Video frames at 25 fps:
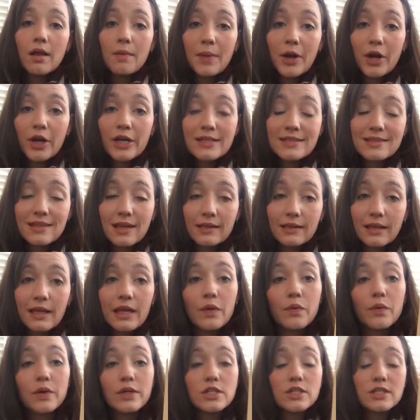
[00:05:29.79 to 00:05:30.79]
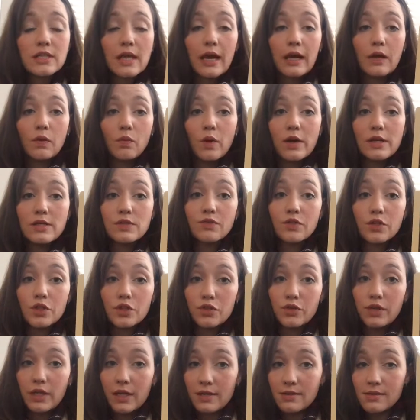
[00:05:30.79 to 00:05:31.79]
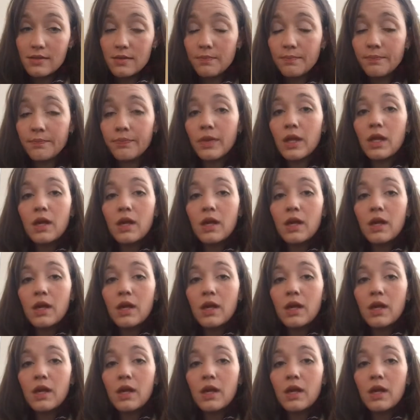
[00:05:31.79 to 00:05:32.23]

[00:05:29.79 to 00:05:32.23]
American Sign Language sign was for Judaism,